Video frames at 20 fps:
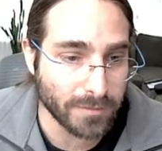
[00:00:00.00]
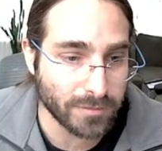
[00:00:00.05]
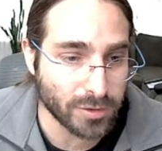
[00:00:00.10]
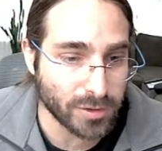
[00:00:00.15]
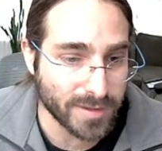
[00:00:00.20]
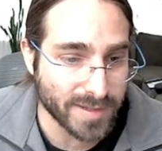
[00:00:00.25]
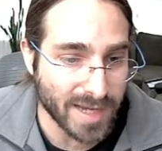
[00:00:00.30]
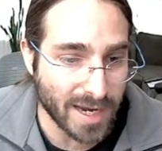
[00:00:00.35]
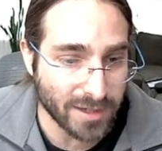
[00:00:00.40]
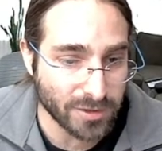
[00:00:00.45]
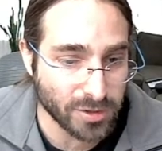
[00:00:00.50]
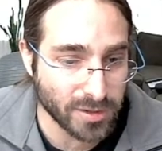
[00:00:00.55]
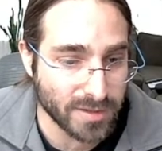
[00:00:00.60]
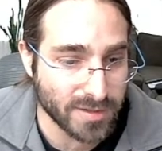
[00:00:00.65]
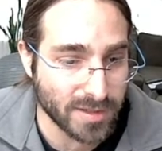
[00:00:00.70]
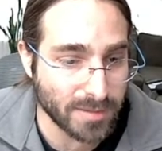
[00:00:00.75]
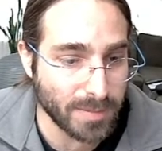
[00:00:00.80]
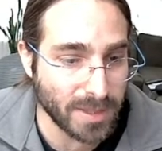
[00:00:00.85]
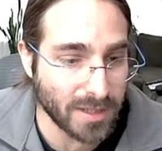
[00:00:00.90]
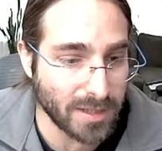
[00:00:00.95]

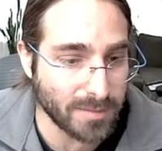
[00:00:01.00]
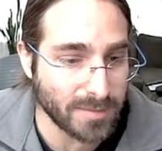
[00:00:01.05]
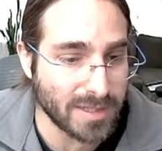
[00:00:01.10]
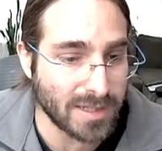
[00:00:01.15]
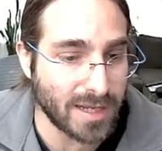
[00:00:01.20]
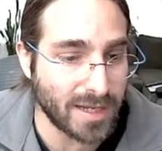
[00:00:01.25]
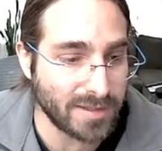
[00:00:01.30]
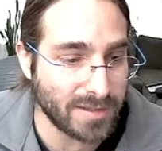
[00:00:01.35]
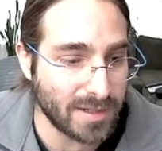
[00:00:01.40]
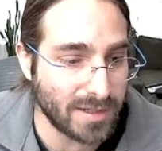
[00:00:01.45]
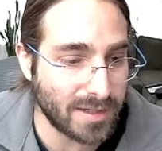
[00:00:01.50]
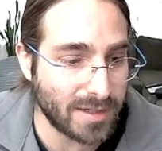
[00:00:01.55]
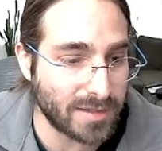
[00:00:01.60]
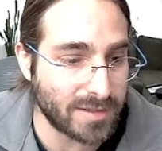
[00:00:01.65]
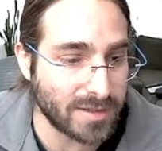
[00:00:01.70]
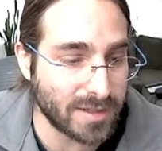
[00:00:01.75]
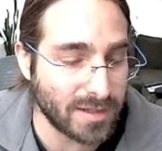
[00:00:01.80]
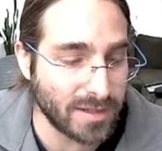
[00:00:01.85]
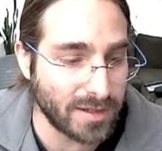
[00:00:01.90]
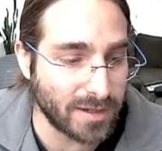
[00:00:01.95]
transactions, it becomes less and
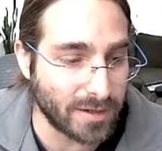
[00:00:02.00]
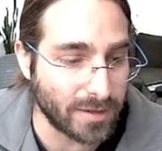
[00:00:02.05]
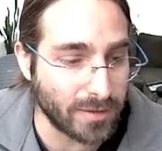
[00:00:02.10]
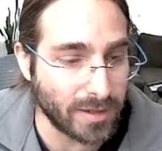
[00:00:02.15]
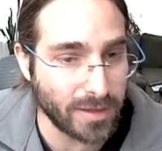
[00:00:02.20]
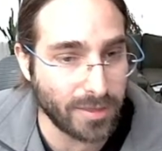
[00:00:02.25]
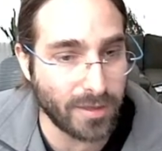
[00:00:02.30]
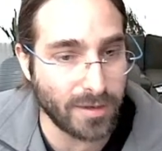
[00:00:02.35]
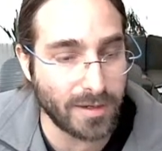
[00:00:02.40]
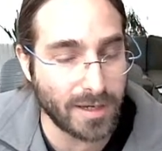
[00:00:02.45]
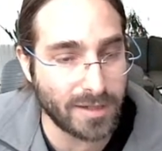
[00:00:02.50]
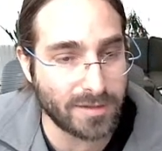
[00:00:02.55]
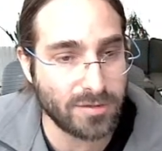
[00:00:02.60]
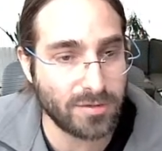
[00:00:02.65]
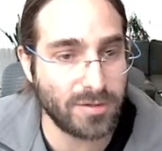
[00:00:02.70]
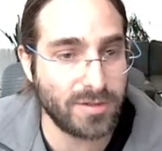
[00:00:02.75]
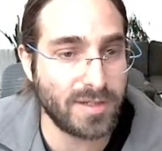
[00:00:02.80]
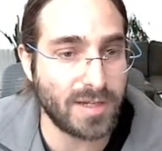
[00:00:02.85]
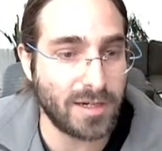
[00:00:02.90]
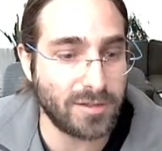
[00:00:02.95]
less clear, right? The next
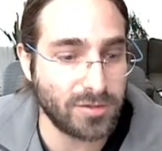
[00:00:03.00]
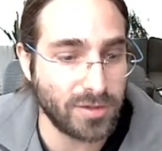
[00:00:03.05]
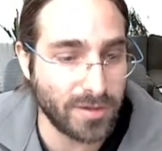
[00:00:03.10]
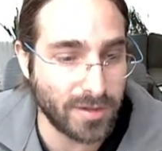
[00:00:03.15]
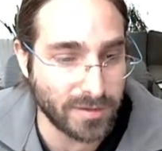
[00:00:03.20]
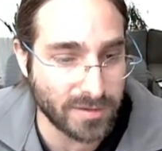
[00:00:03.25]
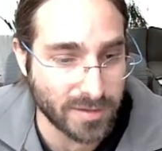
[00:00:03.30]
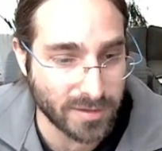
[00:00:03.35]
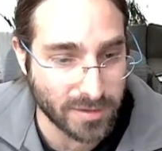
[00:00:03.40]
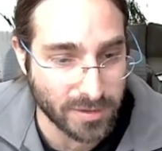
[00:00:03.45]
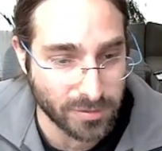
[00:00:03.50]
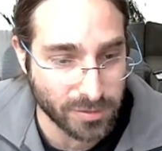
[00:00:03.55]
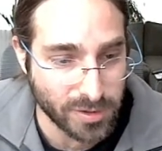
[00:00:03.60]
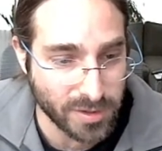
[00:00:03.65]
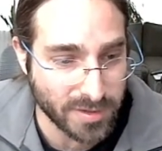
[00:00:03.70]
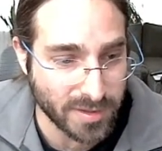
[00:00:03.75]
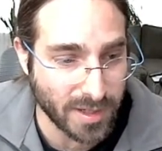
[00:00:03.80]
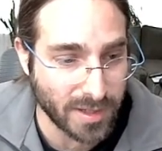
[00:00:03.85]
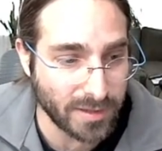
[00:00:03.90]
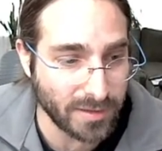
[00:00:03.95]
transaction that
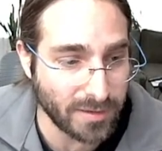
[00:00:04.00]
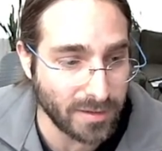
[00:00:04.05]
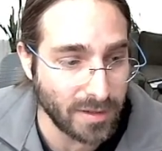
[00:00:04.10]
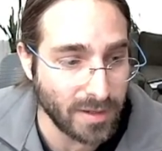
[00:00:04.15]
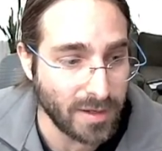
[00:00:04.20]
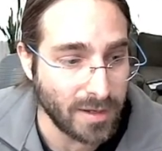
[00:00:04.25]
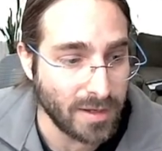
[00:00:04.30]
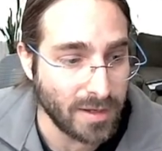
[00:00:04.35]
Satoshi sent